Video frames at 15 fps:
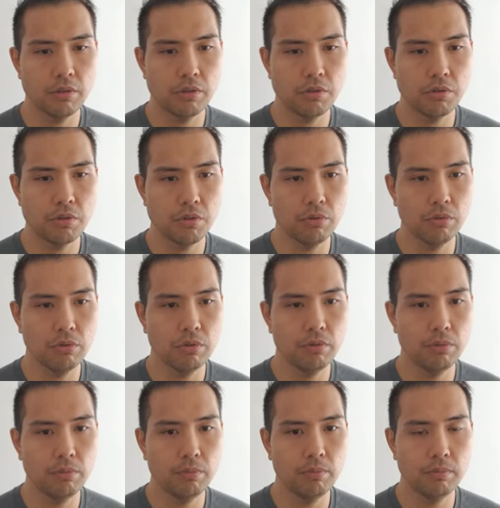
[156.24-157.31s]
you scroll
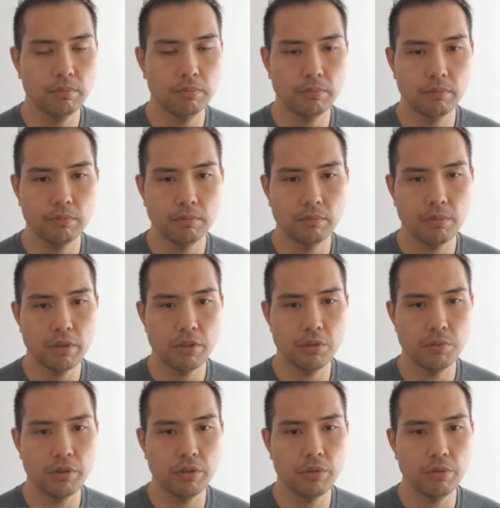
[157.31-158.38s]
through, please
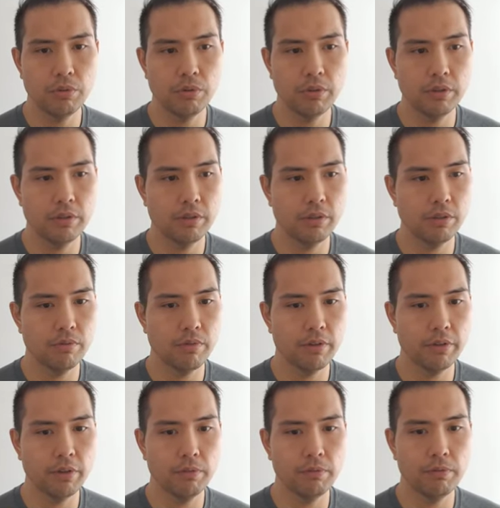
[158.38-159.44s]
read through it, it's
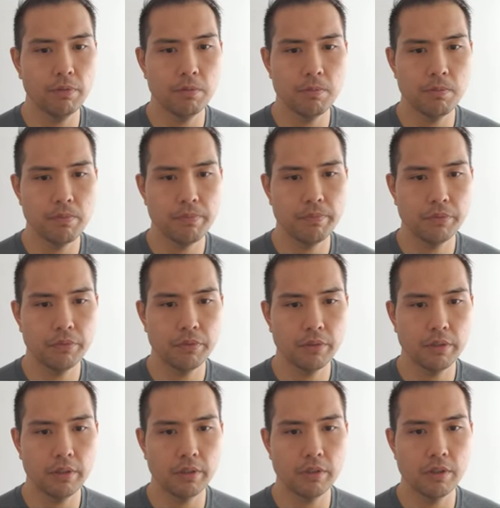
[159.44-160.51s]
very helpful.
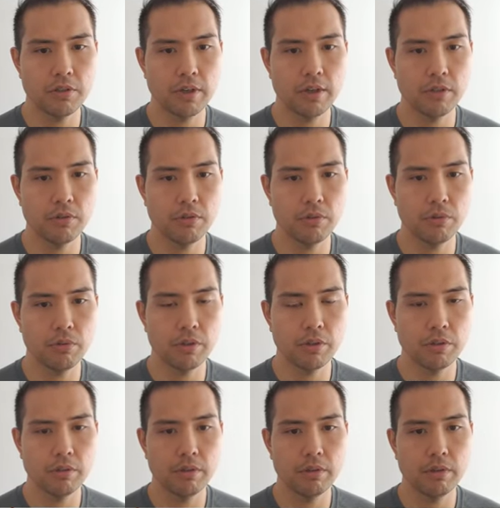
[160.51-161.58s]
And let's answer the
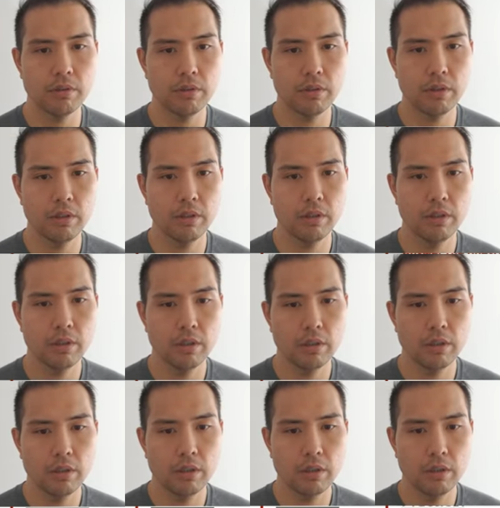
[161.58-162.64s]
question.
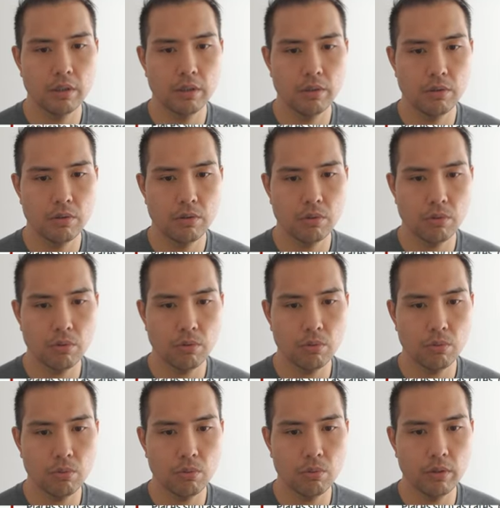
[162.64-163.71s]
So
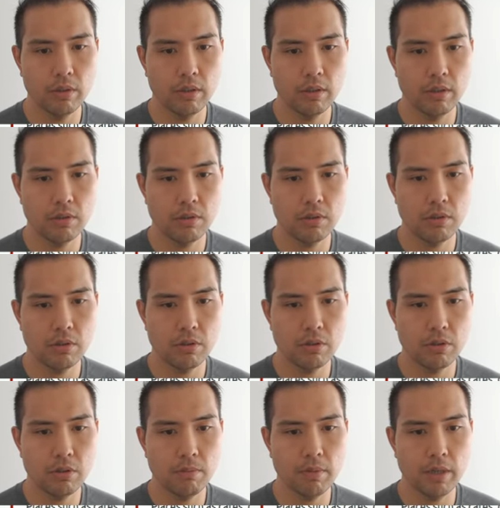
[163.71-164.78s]
what does the
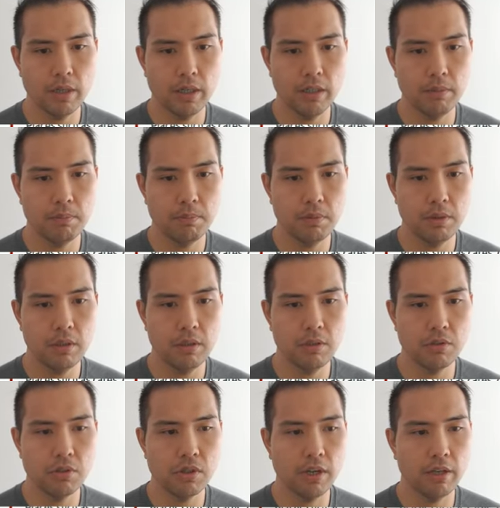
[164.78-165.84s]
term IP
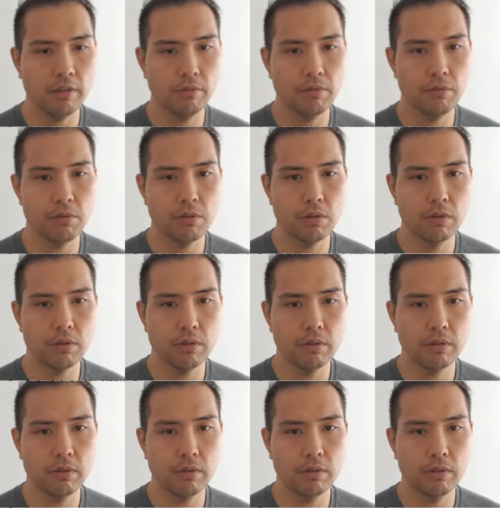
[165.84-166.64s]
stand for?